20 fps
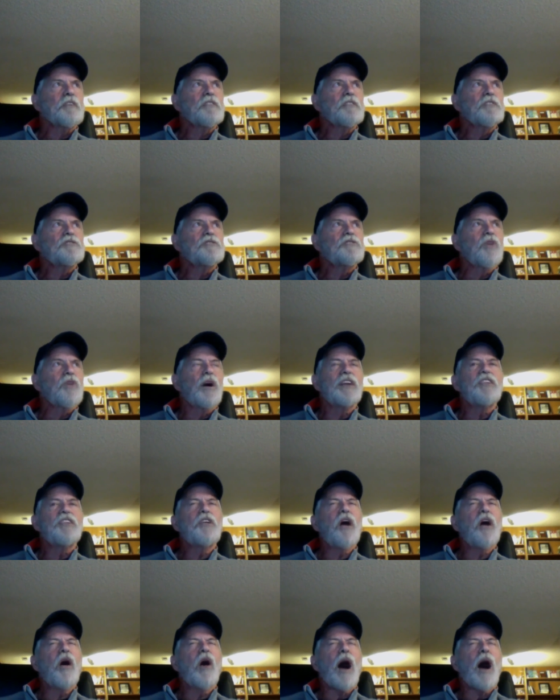So
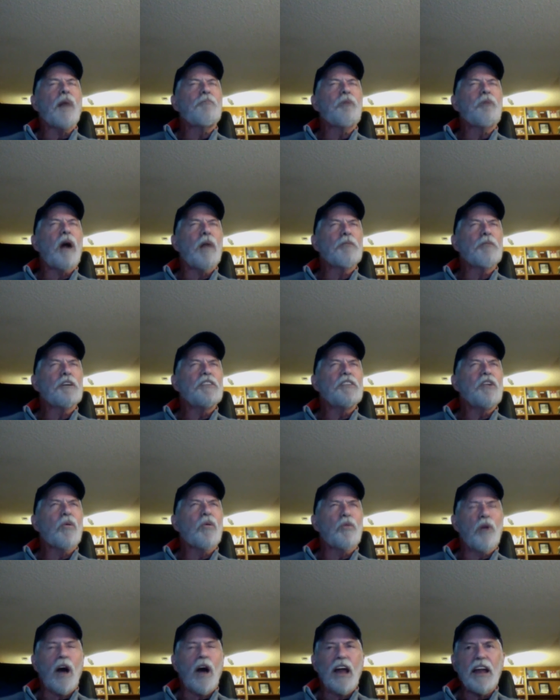I probably
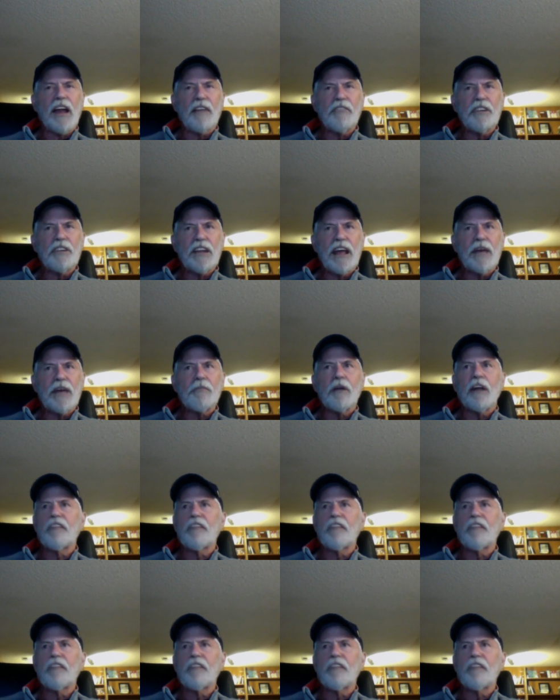don't write every day, but I